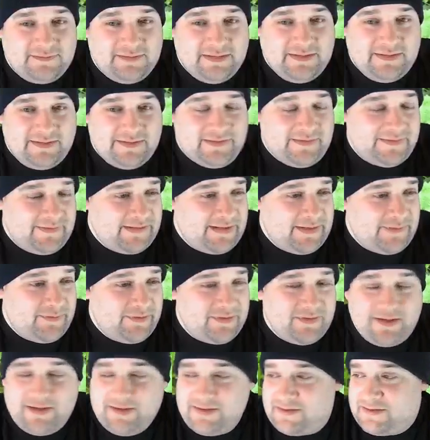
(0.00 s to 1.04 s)
the same
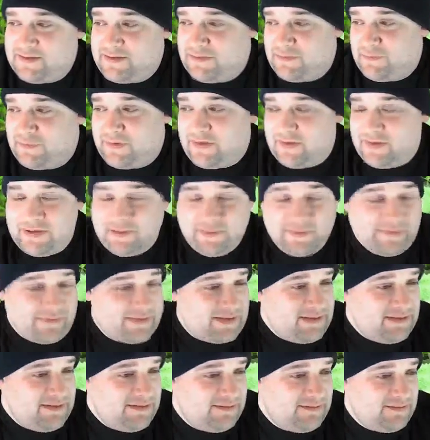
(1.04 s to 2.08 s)
relationship with him as
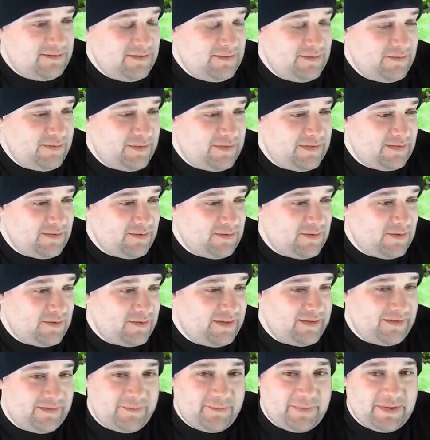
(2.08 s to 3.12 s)
I do with
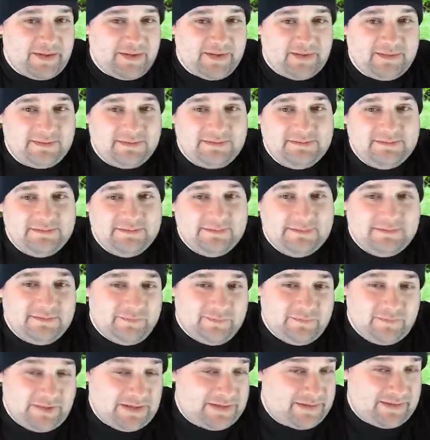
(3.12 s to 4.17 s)
Inglorious Beta.
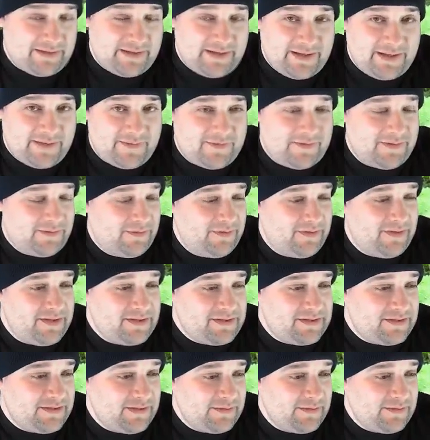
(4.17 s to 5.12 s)
Not that I have a relationship with